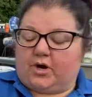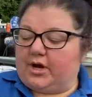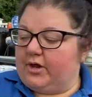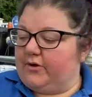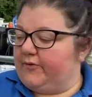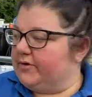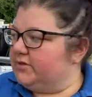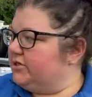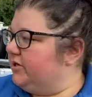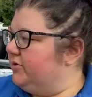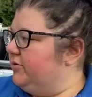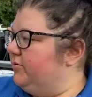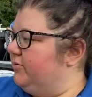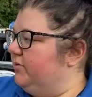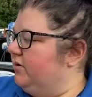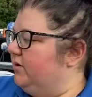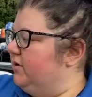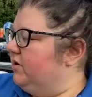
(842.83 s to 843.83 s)
going
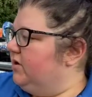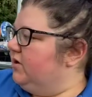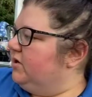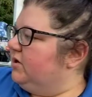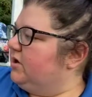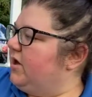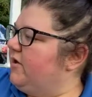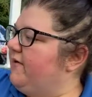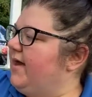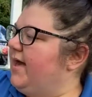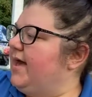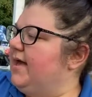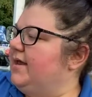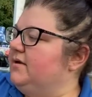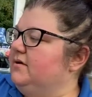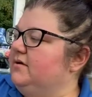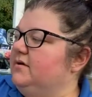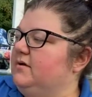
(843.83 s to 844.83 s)
to go
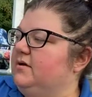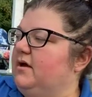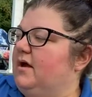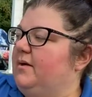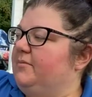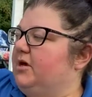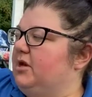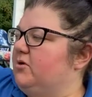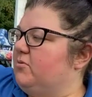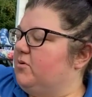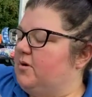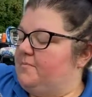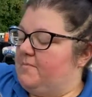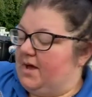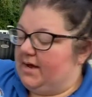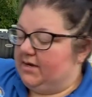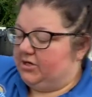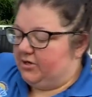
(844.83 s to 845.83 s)
ahead. I'm going to
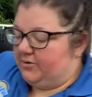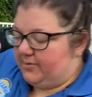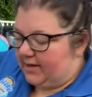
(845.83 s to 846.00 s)
remind you